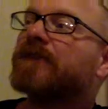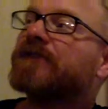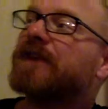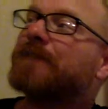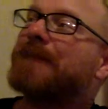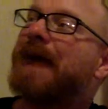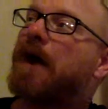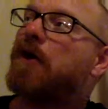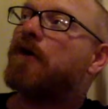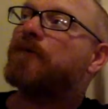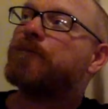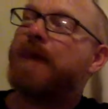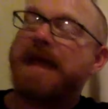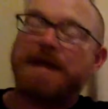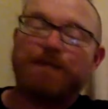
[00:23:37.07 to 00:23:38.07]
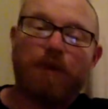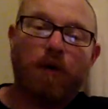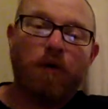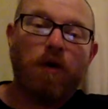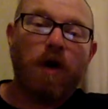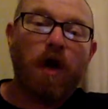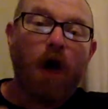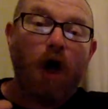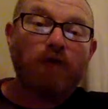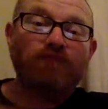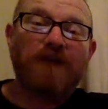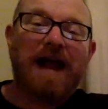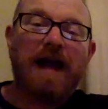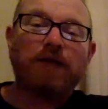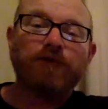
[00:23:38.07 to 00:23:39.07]
the amount of people
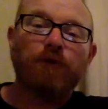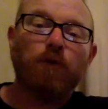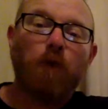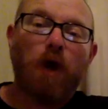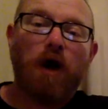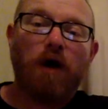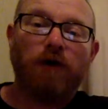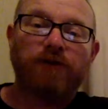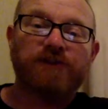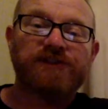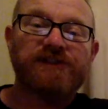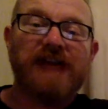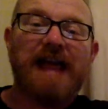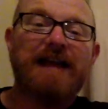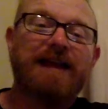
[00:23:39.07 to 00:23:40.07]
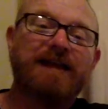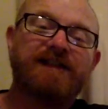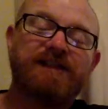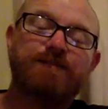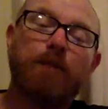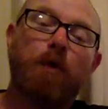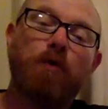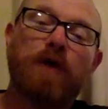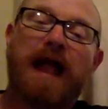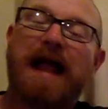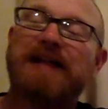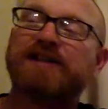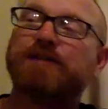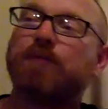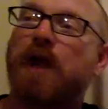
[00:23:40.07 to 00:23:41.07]
around the world sailing small
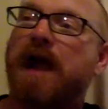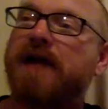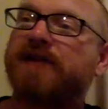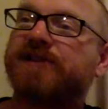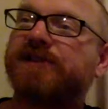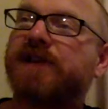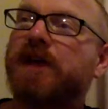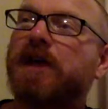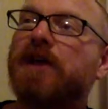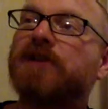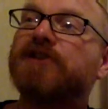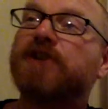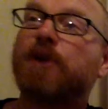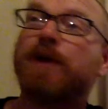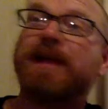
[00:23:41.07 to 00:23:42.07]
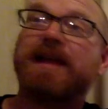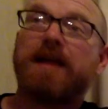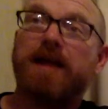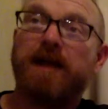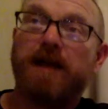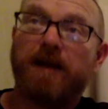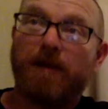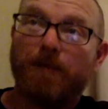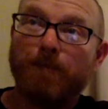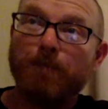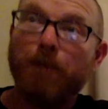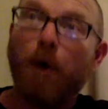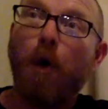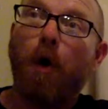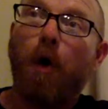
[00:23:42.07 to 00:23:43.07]
catamarans doing
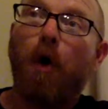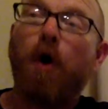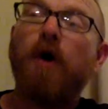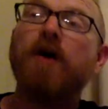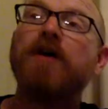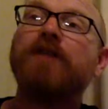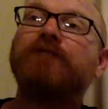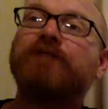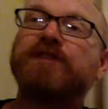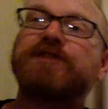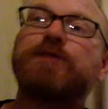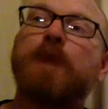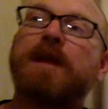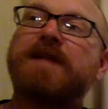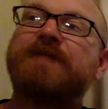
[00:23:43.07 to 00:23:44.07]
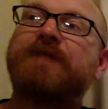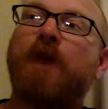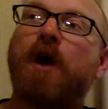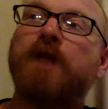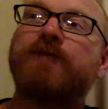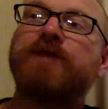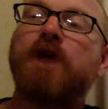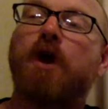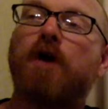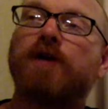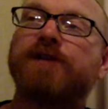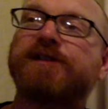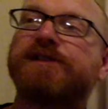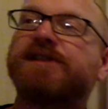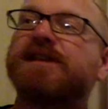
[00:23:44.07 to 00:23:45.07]
more than 25
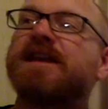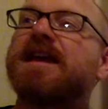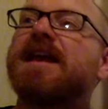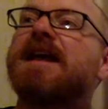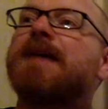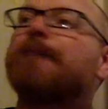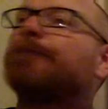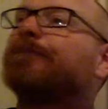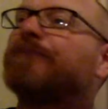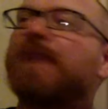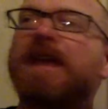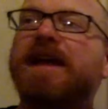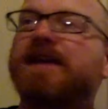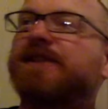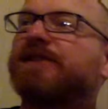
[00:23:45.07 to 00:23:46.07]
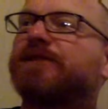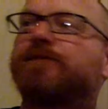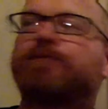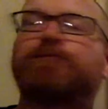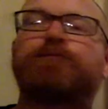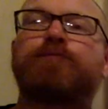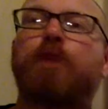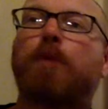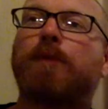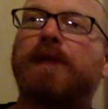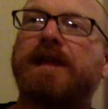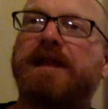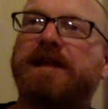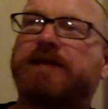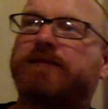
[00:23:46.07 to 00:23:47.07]
knots is
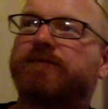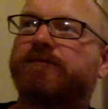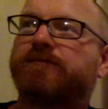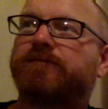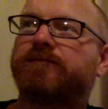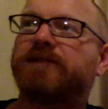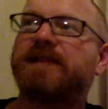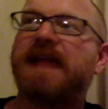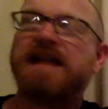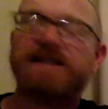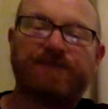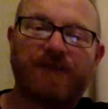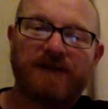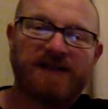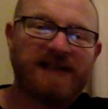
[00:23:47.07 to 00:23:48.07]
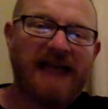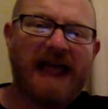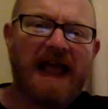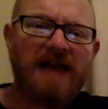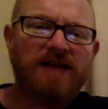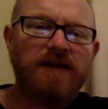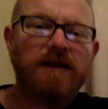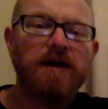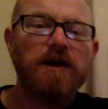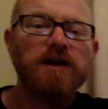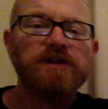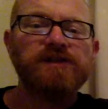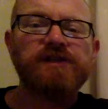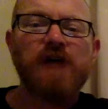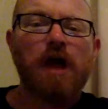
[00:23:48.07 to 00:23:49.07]
probably less than 10.
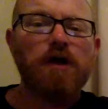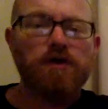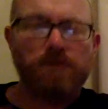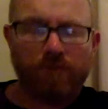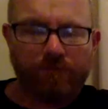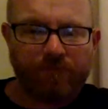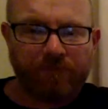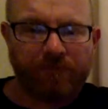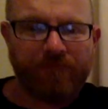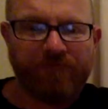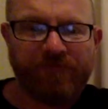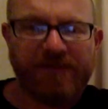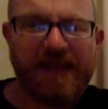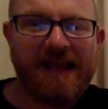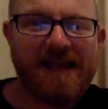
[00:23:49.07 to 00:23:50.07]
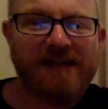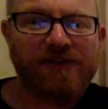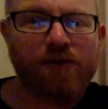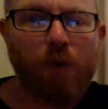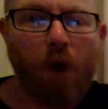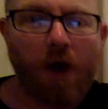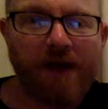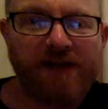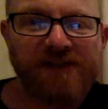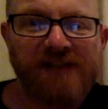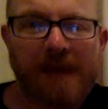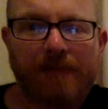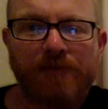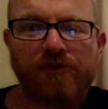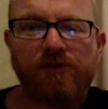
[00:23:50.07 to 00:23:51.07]
So that is quite
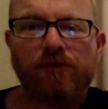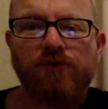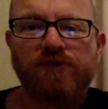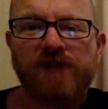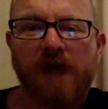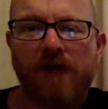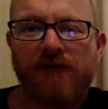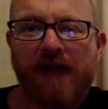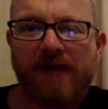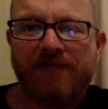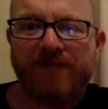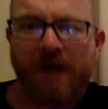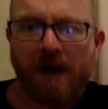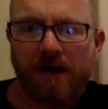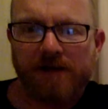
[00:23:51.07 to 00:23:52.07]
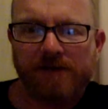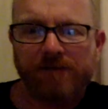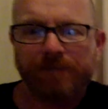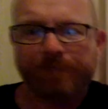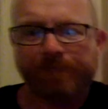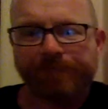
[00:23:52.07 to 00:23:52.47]
exceptional to go that fast.